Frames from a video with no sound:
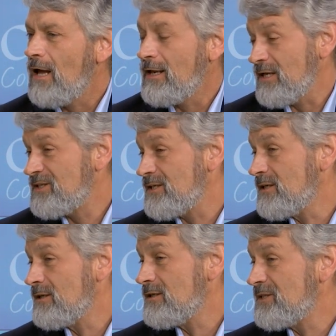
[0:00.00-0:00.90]
I guess
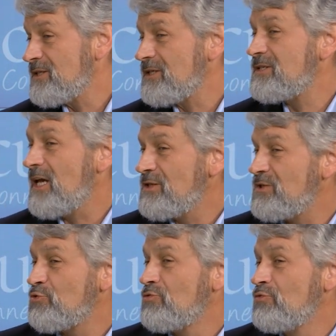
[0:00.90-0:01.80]
the, the
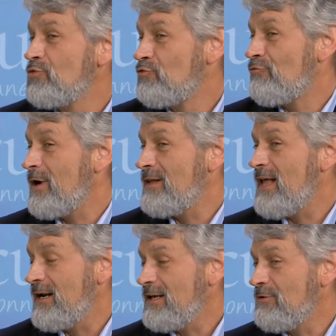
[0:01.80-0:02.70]
success rate
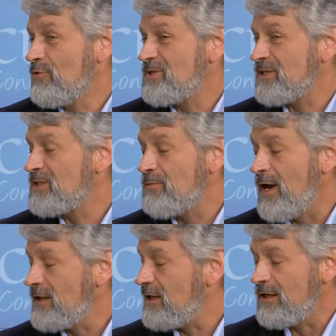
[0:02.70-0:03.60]
that he was
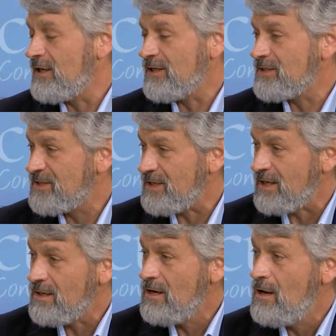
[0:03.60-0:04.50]
expecting, he didn't
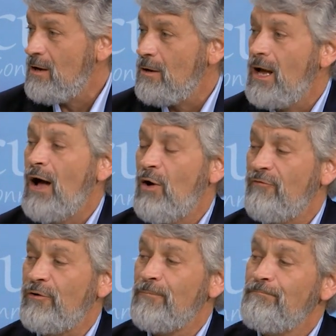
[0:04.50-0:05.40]
see.
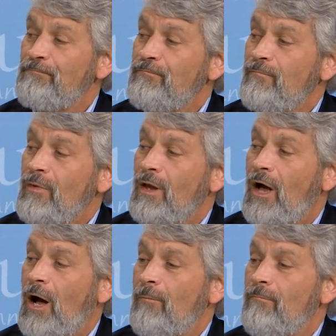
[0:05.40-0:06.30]
However,
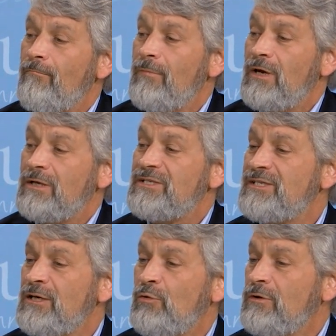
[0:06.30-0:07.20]
um, it
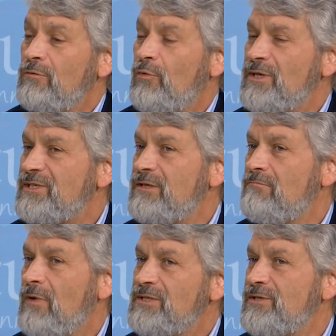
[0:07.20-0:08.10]
still
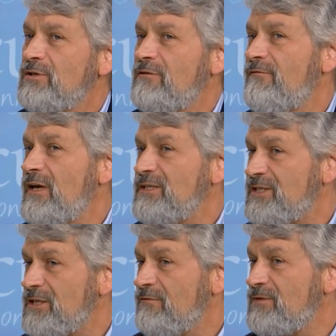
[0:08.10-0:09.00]
wasn't muscle
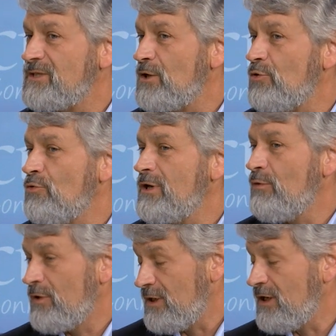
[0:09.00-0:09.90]
invasive, so
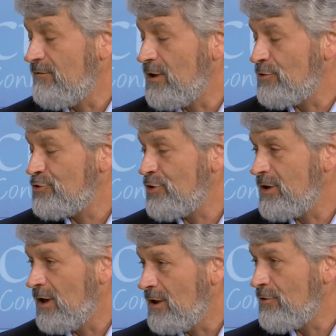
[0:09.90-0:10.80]
he wanted to give another
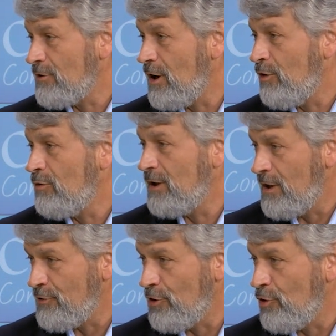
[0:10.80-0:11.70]
treat, another go,
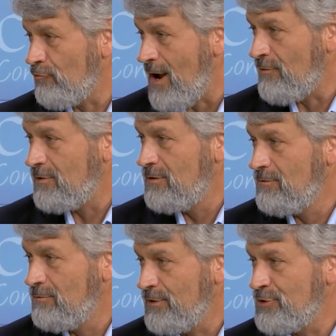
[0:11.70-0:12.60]
another mm-hmm. go around mm -hmm.